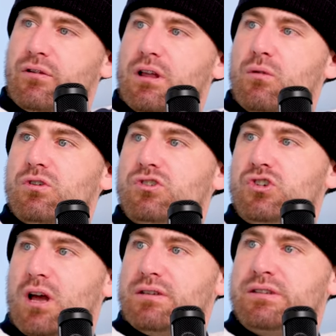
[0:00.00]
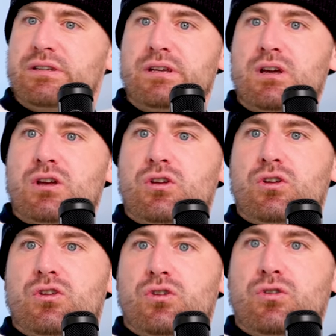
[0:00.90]
differently was just
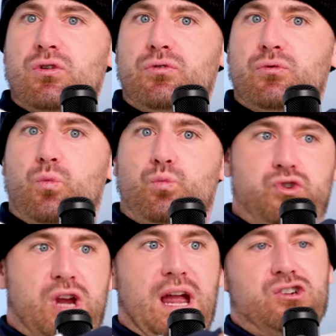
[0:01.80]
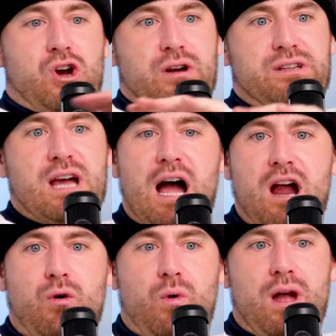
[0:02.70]
change our
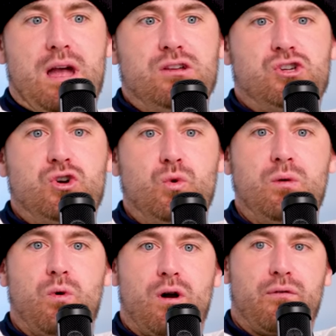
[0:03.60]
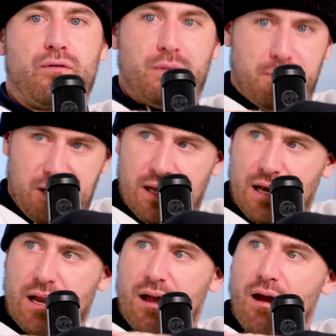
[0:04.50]
entire ways, who we were from the
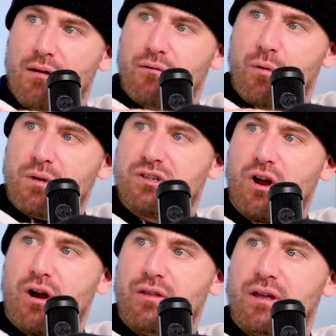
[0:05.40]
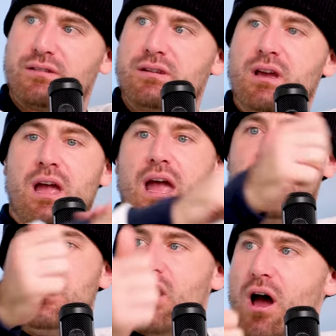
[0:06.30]
beginning of when we started this,
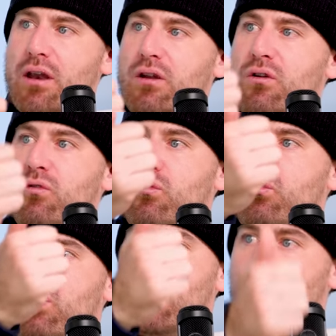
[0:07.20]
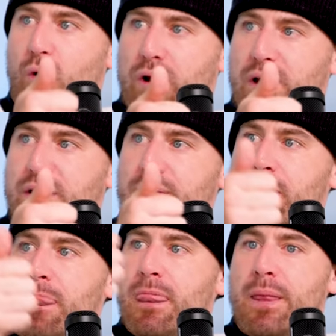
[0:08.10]
and not
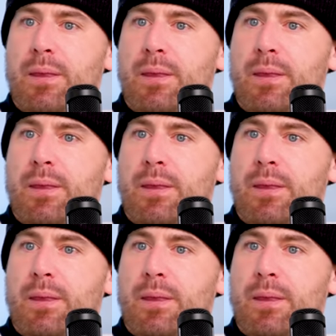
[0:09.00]
recorded